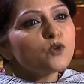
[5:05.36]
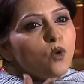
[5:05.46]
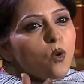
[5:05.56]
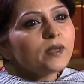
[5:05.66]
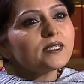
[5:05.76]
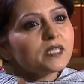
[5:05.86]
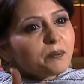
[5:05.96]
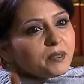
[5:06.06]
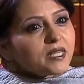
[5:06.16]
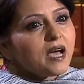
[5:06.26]
to go and
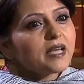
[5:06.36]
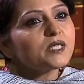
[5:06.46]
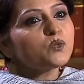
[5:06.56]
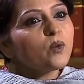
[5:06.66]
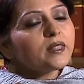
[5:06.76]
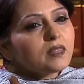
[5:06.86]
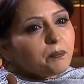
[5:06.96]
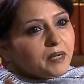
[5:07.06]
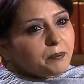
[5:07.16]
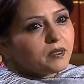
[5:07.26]
sympathize with the
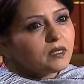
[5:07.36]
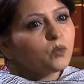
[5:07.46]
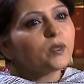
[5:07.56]
people,